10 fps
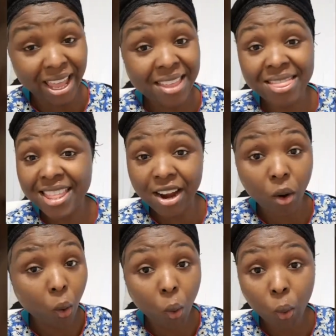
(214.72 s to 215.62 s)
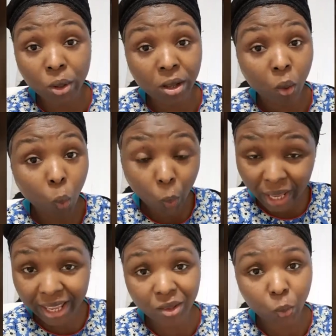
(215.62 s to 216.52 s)
in their own
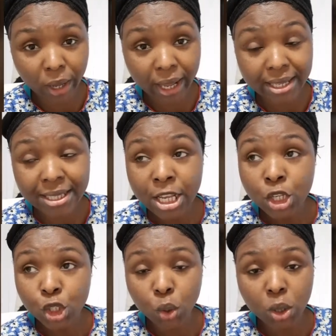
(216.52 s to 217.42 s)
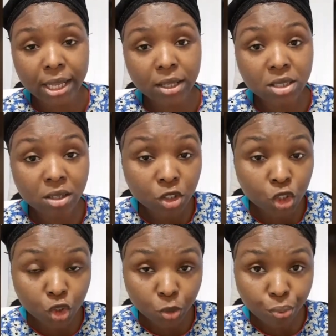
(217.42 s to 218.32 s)
wicked ways. So let us
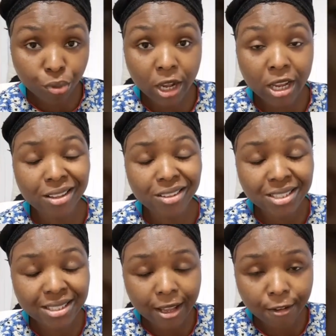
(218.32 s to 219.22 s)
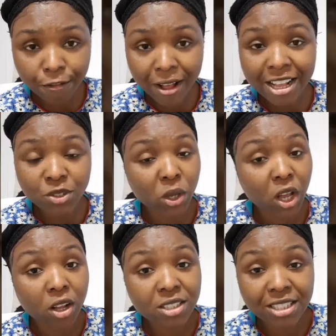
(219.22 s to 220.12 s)
continue to pray. Let us stay fast. We
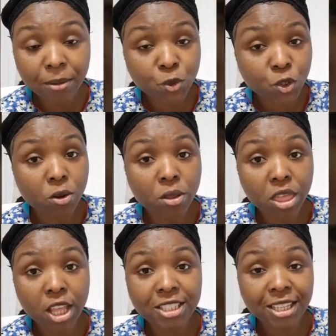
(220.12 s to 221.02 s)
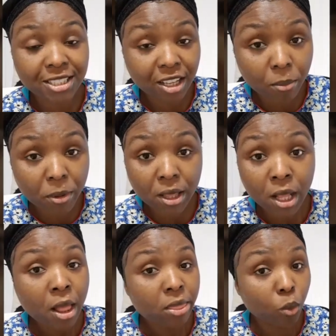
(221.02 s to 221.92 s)
can't stop certain things that's coming.
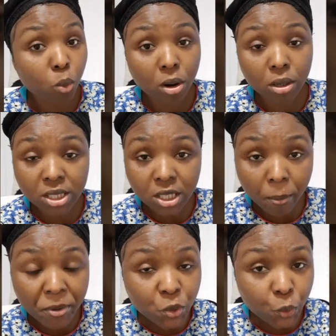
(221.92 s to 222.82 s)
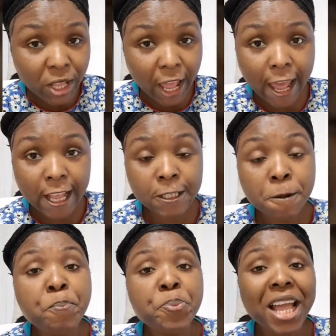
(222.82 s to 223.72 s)
The world is coming to an end
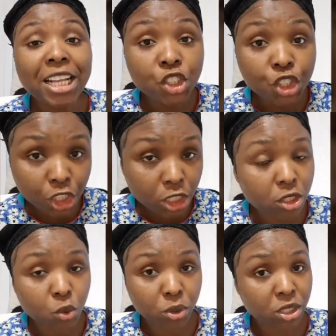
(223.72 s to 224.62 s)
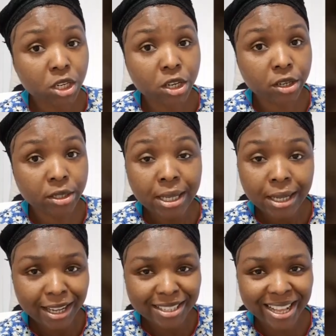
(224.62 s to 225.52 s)
and Jesus' return
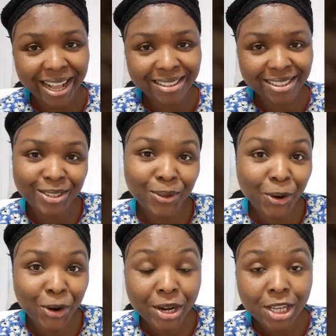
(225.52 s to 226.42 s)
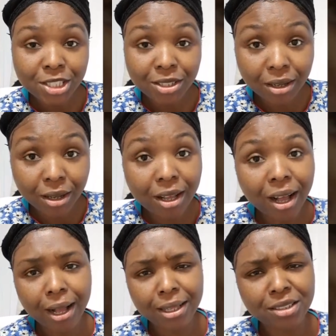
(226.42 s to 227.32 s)
is at the door. So
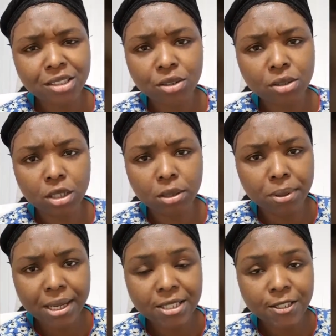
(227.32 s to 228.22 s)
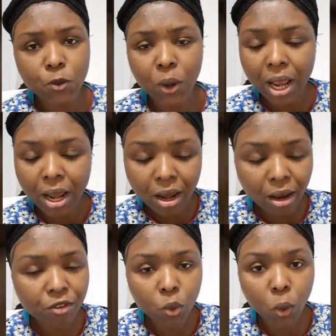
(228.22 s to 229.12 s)
God eternally bless you. I
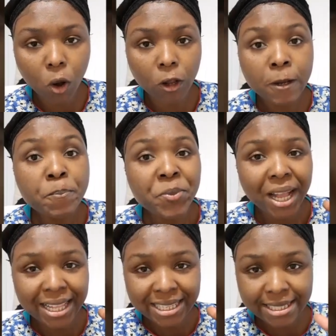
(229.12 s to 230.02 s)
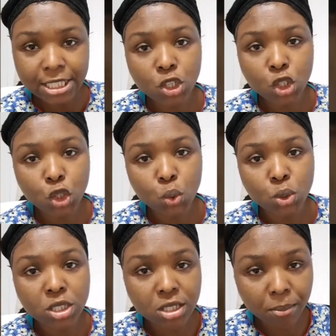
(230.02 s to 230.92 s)
love you all and I see you
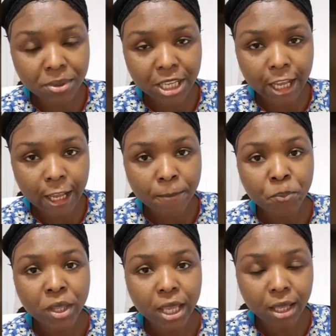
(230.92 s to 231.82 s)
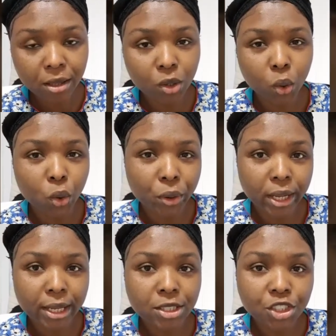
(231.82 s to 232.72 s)
soon someday in
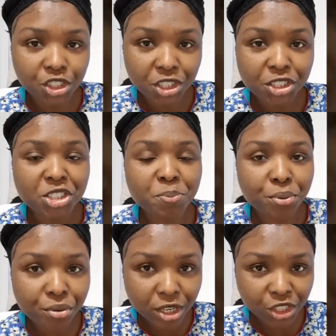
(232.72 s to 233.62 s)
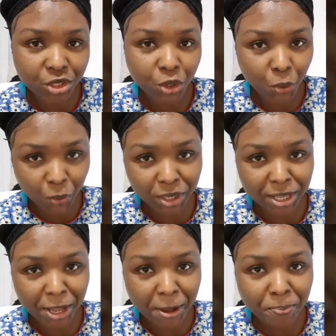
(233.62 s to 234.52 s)
glory in Jesus' precious holy
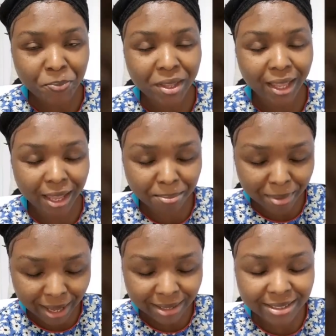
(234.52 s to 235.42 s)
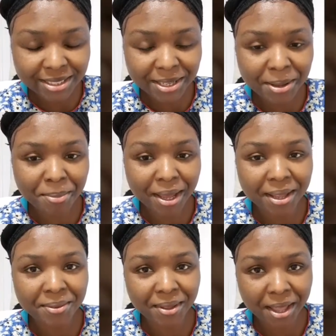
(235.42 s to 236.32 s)
name. Amen and
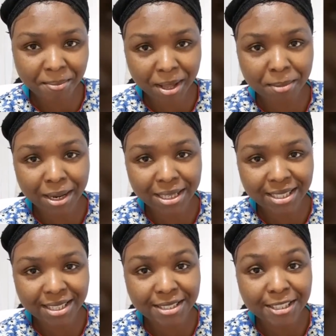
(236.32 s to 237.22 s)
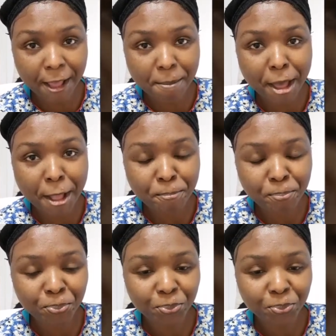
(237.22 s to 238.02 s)
amen. Amen. Blessings. Amen.